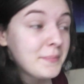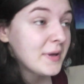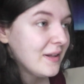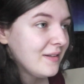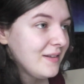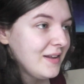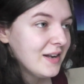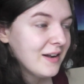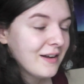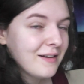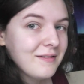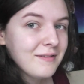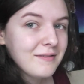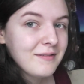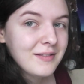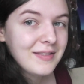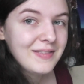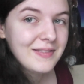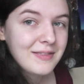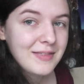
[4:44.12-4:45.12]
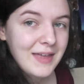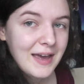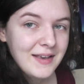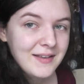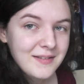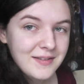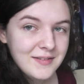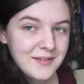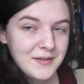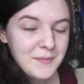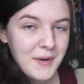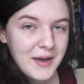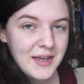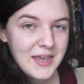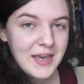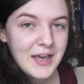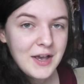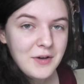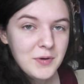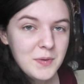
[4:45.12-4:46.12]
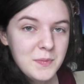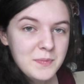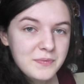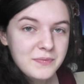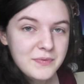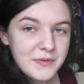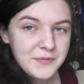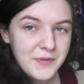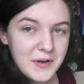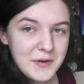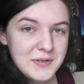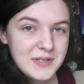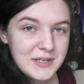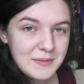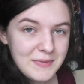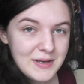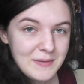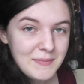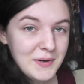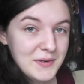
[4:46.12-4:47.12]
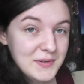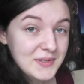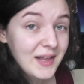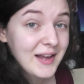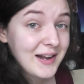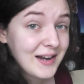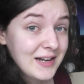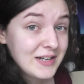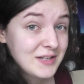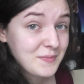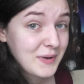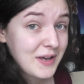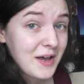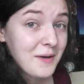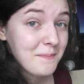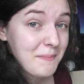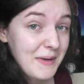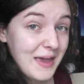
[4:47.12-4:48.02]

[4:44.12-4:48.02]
but you know, thanks to my year group for voting me most likely to become